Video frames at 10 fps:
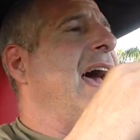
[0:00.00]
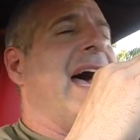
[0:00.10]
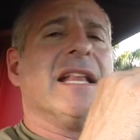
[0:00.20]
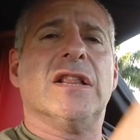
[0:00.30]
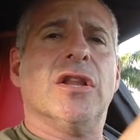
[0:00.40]

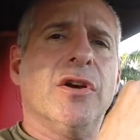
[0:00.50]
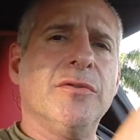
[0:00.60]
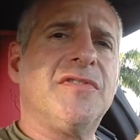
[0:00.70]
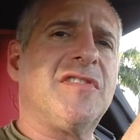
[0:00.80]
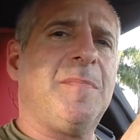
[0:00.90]
At
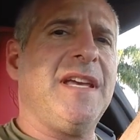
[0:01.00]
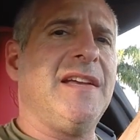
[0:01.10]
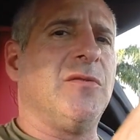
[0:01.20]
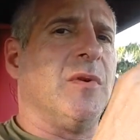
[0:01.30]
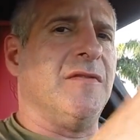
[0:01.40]
low
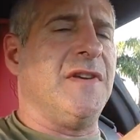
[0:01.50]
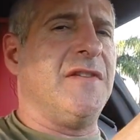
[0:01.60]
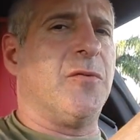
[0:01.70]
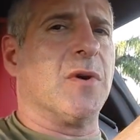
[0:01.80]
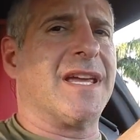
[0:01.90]
speeds, when
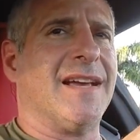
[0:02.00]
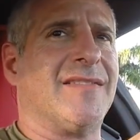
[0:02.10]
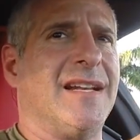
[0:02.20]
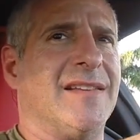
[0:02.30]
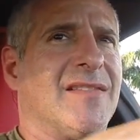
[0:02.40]
V4
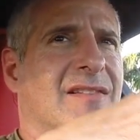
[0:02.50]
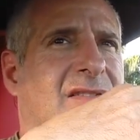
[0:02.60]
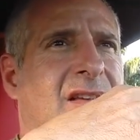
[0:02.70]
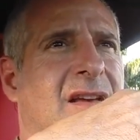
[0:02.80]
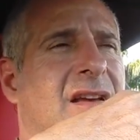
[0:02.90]
kicks in, it's this